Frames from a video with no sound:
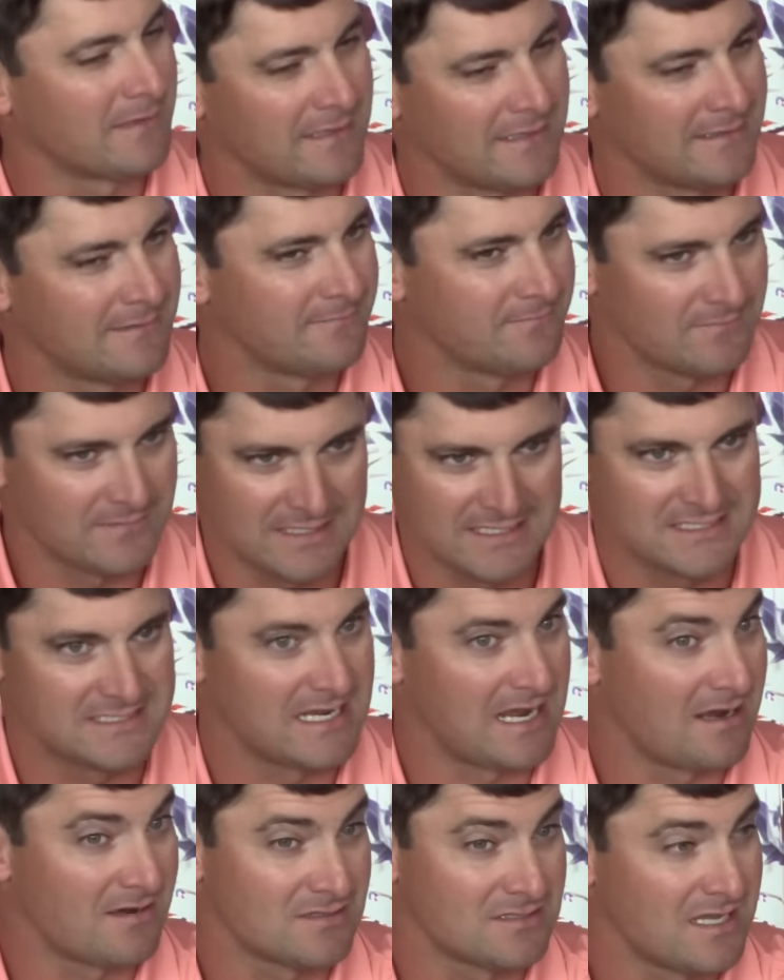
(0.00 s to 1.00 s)
And it
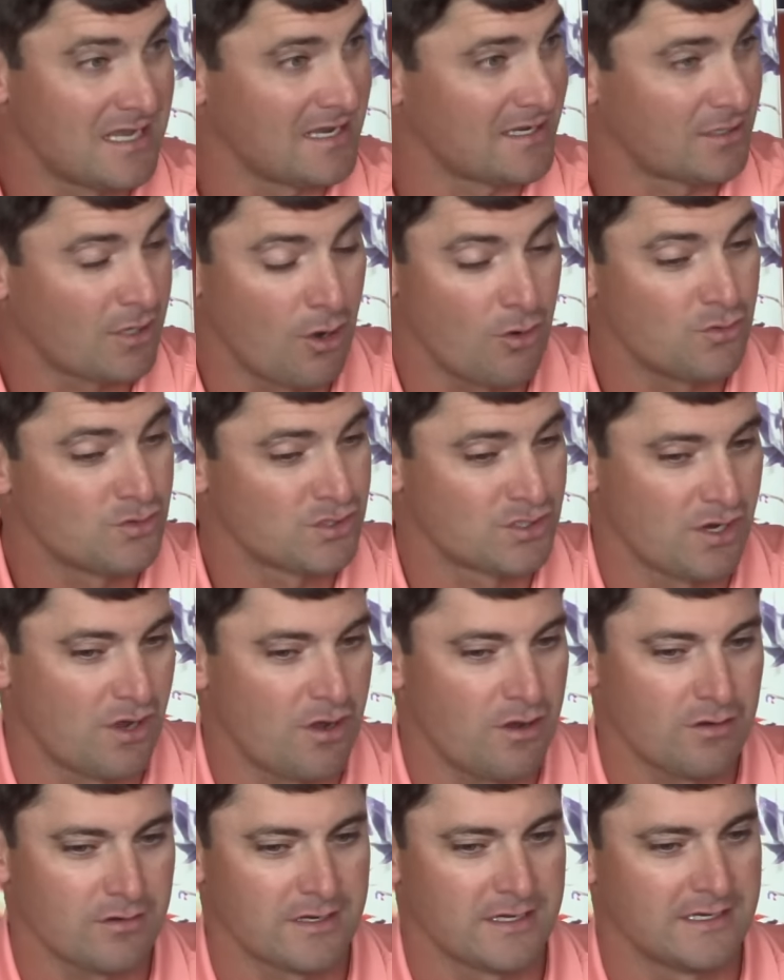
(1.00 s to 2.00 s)
sounds like coach
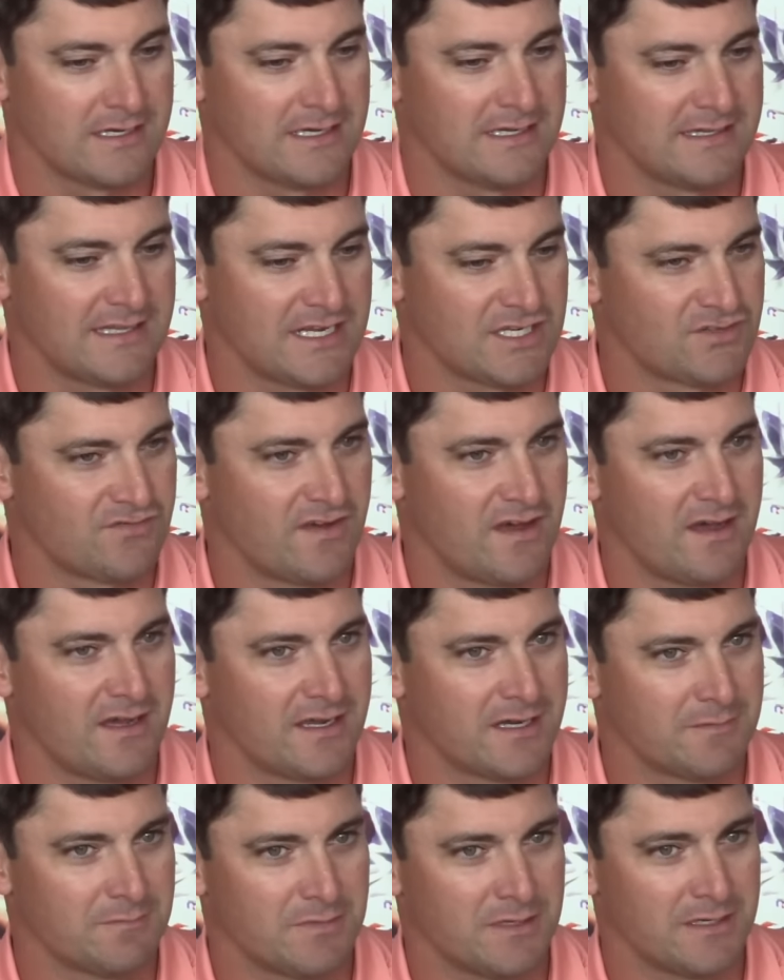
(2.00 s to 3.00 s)
talk, and, and that's
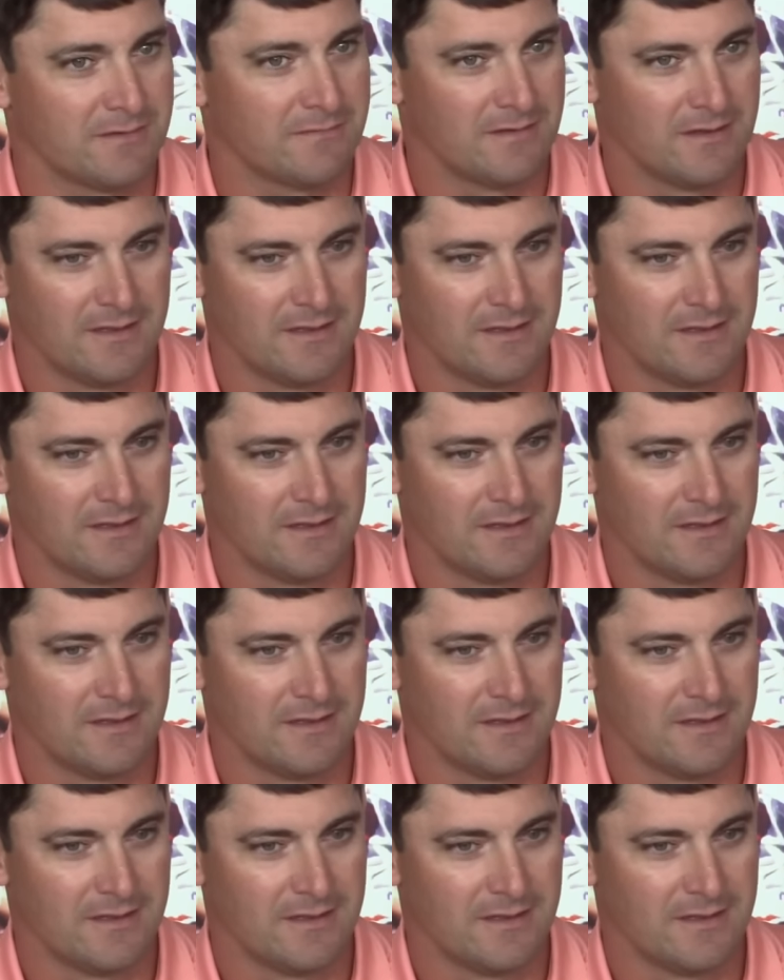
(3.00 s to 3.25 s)
fine, but